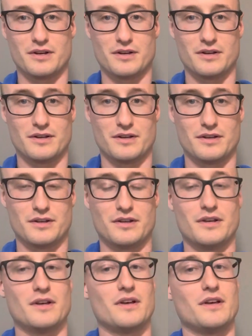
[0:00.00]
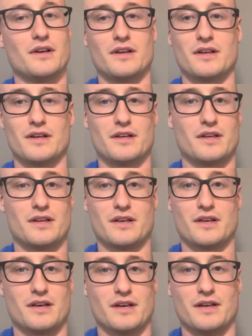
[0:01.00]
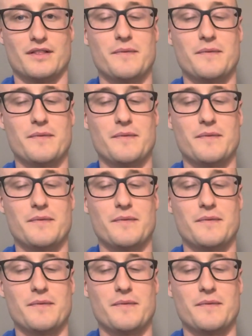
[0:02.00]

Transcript: And